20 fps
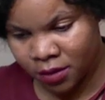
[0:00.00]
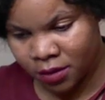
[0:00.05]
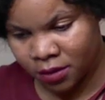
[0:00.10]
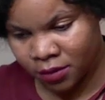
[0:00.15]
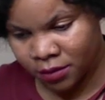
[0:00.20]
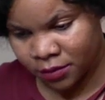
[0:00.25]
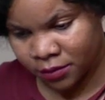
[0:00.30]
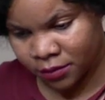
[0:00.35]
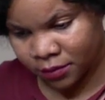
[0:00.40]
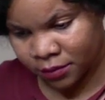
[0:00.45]

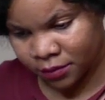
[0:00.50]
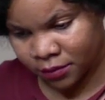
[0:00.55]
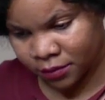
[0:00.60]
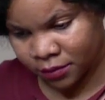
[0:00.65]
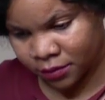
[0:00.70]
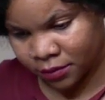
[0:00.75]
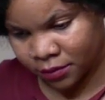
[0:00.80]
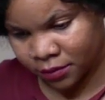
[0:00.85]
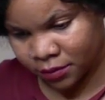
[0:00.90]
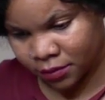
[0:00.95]

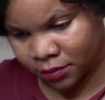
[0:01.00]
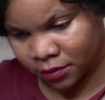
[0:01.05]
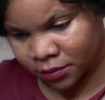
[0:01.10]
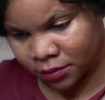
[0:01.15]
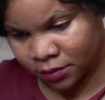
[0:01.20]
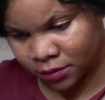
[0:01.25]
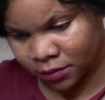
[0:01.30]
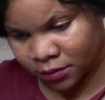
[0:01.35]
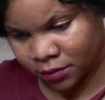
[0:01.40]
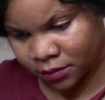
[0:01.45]

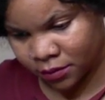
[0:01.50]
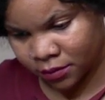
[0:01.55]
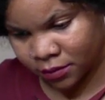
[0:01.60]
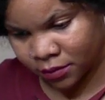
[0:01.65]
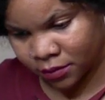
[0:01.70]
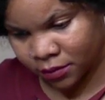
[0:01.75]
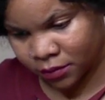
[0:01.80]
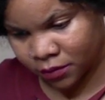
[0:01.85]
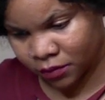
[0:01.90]
(no one is talking)